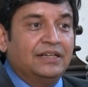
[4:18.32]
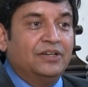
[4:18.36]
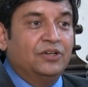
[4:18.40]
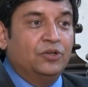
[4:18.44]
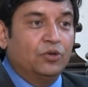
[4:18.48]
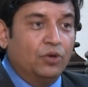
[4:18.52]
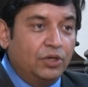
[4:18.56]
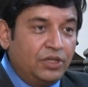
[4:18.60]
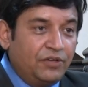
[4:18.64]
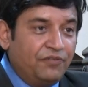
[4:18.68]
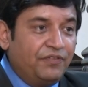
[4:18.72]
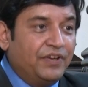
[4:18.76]

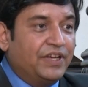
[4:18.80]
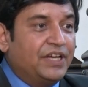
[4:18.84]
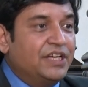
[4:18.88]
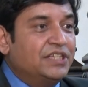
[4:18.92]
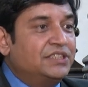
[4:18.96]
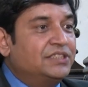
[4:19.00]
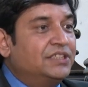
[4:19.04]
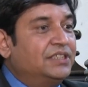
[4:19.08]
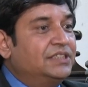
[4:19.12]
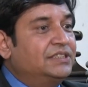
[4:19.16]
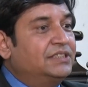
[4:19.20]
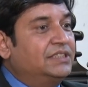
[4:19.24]

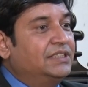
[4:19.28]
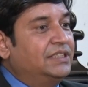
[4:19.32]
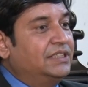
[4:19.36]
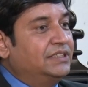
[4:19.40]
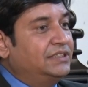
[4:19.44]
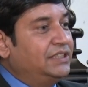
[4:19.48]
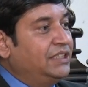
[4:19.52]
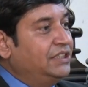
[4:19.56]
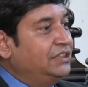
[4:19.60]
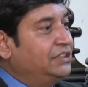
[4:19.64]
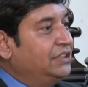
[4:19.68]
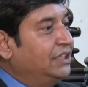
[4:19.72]
notification is an
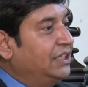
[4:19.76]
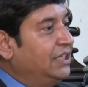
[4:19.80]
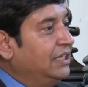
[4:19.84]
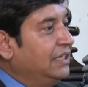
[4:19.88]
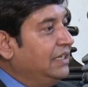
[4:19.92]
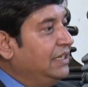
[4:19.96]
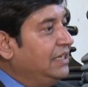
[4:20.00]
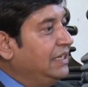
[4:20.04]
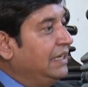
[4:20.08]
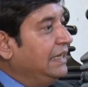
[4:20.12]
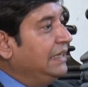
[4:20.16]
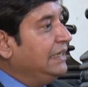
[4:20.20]
essential.
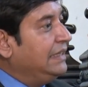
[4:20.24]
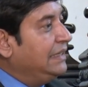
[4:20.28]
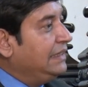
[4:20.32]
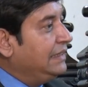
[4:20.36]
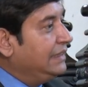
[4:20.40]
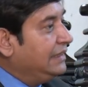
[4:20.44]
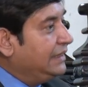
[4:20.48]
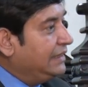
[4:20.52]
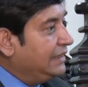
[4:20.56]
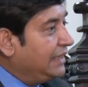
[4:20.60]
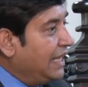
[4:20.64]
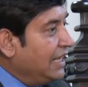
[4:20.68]

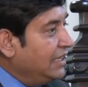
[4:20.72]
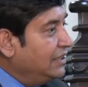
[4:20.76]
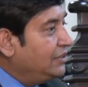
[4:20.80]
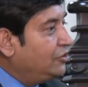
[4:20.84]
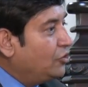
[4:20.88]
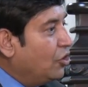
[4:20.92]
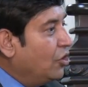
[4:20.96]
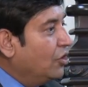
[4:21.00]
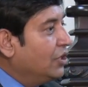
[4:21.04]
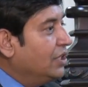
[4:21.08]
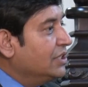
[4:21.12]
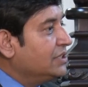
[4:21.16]

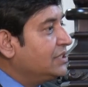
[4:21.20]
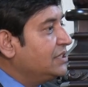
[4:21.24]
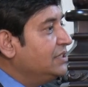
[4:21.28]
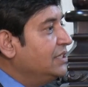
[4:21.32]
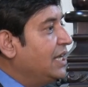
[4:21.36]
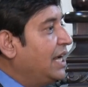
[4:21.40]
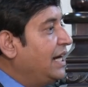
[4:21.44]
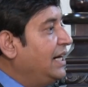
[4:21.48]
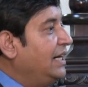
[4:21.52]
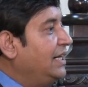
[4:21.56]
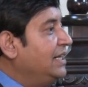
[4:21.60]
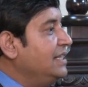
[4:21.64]
10th August
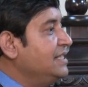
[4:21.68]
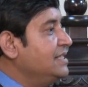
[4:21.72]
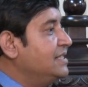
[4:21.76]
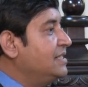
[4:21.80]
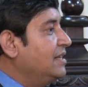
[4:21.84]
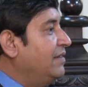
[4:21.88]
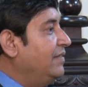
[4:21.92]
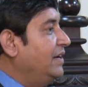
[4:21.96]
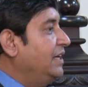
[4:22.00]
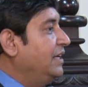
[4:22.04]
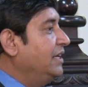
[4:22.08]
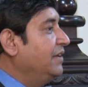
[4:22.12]

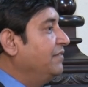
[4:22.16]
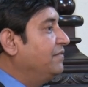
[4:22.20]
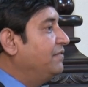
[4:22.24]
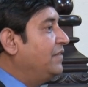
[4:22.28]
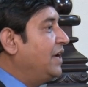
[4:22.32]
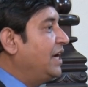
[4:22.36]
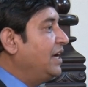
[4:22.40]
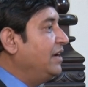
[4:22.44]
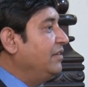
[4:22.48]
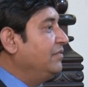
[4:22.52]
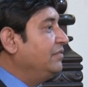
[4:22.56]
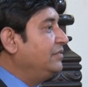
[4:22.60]

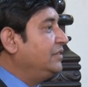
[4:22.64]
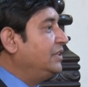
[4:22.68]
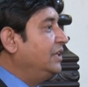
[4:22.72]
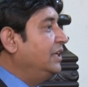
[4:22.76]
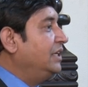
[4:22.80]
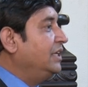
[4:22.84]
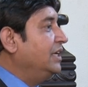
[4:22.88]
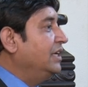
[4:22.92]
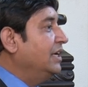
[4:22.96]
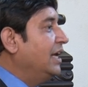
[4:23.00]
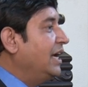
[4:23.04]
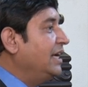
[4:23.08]
1975,
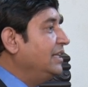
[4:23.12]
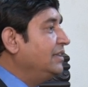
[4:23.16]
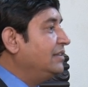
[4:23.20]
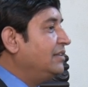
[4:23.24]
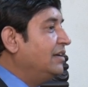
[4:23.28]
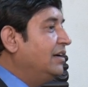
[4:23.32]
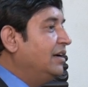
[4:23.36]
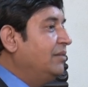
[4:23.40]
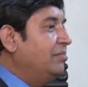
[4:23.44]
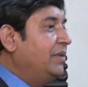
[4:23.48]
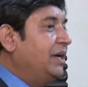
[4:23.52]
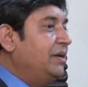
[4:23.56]

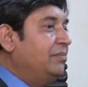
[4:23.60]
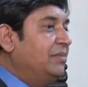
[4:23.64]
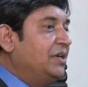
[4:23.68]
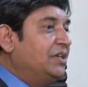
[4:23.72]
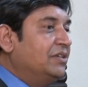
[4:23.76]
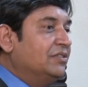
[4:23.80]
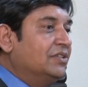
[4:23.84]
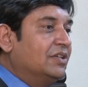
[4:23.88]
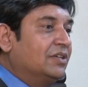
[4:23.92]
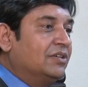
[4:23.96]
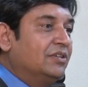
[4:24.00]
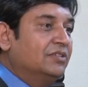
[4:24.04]
39th
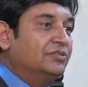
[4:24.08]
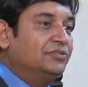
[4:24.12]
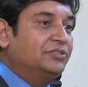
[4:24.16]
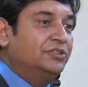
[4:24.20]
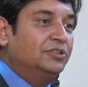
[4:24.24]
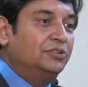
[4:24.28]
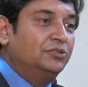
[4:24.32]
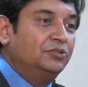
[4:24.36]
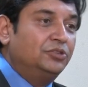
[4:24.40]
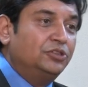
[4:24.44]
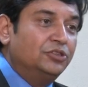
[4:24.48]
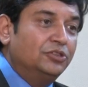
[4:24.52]
Amendment of the
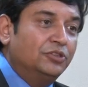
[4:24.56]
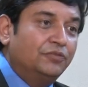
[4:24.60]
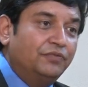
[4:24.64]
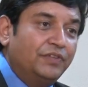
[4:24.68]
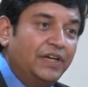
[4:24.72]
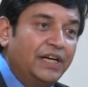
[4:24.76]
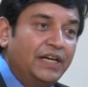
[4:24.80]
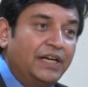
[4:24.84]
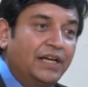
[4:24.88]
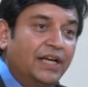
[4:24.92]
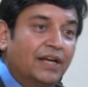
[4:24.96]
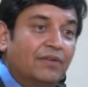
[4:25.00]
Constitution
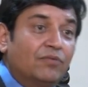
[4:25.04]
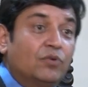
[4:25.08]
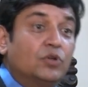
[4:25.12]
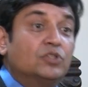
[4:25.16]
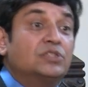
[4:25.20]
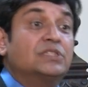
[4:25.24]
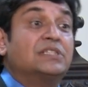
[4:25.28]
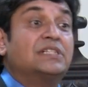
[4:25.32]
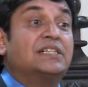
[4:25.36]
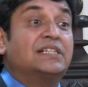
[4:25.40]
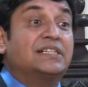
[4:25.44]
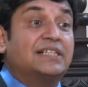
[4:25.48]
of India
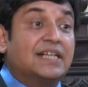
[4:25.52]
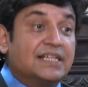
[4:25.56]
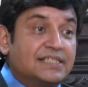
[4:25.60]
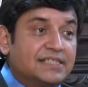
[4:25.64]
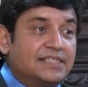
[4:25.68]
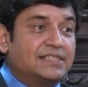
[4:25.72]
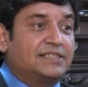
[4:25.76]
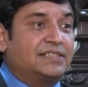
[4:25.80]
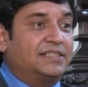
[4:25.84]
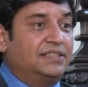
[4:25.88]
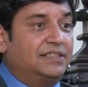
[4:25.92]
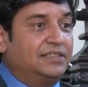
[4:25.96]
was
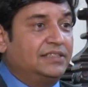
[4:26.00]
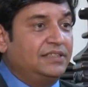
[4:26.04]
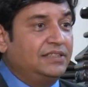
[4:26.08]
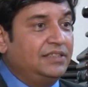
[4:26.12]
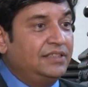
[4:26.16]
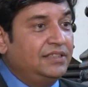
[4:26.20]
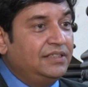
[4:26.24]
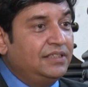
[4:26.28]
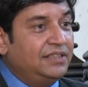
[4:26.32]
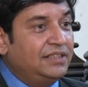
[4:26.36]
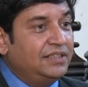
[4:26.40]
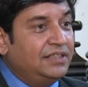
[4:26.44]
gazetted,
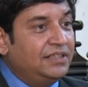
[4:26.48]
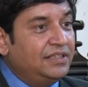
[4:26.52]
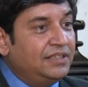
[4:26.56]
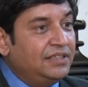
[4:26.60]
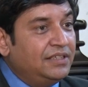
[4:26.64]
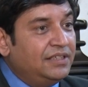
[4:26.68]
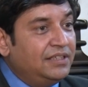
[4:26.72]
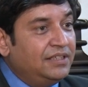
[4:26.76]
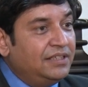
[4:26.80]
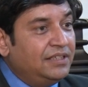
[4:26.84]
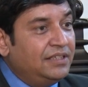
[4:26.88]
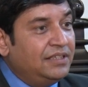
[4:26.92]

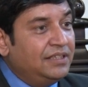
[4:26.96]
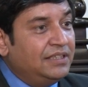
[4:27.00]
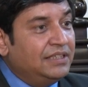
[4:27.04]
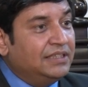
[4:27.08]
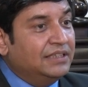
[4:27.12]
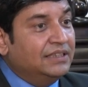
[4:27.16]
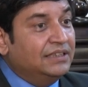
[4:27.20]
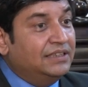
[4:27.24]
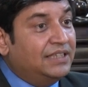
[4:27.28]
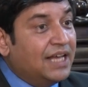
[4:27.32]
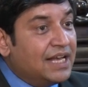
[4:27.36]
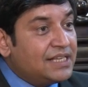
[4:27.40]

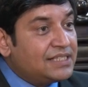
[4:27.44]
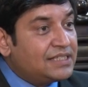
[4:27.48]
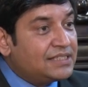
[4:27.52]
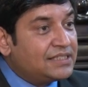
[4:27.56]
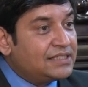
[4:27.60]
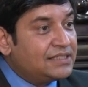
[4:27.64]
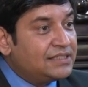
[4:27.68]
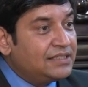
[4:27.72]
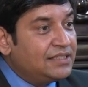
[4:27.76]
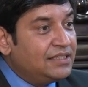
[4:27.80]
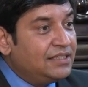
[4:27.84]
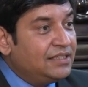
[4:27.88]

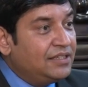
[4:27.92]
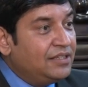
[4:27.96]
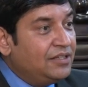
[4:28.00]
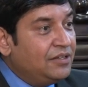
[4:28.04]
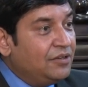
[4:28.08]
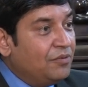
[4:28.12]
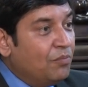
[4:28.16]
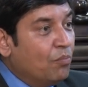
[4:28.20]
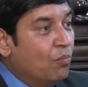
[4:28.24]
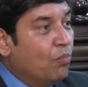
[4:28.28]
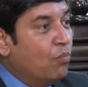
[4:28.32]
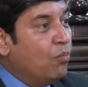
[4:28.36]
thus
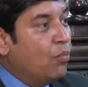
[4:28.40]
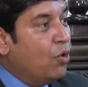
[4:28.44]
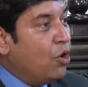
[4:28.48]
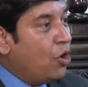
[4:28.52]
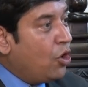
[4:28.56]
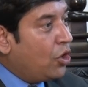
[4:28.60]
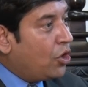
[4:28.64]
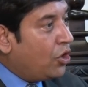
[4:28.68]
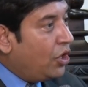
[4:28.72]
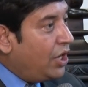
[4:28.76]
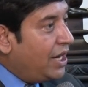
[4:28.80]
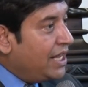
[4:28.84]

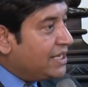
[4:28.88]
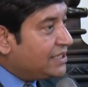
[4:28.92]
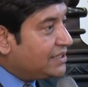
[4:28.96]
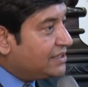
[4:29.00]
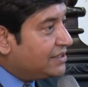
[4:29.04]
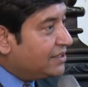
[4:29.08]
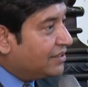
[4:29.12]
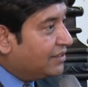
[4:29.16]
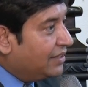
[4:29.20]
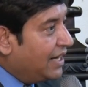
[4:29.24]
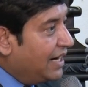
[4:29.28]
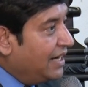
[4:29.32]
more or
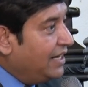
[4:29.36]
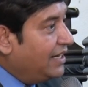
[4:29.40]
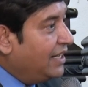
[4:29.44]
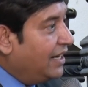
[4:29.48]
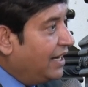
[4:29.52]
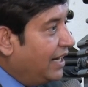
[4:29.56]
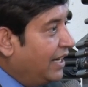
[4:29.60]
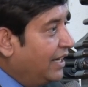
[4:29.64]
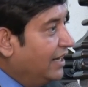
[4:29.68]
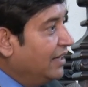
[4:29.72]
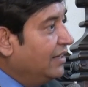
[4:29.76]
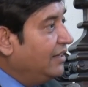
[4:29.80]
less
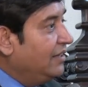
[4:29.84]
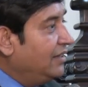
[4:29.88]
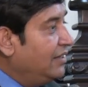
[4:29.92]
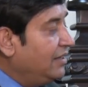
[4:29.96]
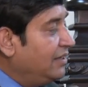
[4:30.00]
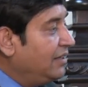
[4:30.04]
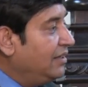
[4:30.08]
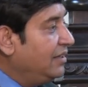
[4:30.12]
rendering